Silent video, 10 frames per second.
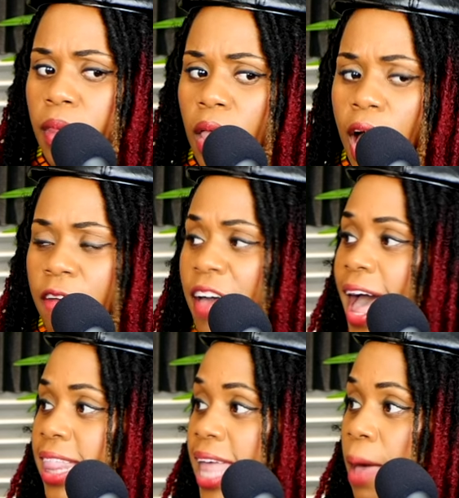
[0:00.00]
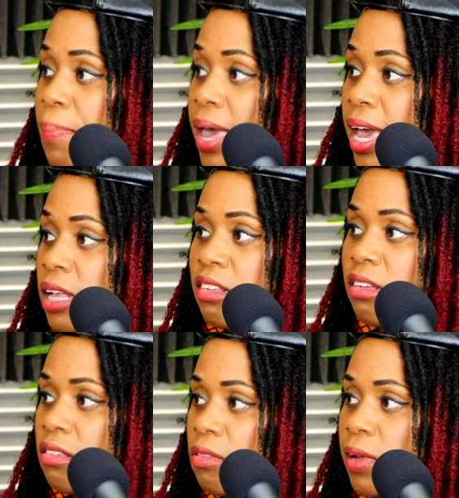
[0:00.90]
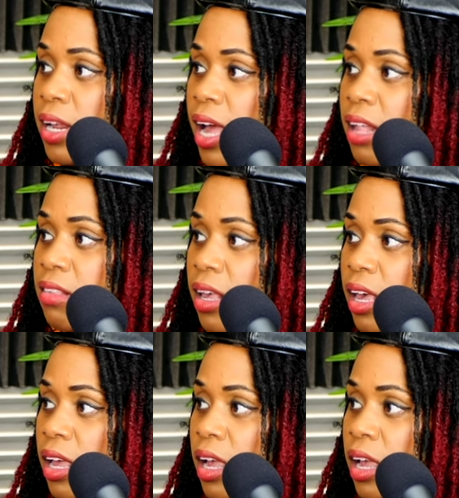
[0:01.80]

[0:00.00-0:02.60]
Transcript: I've had that page since twenty nineteen.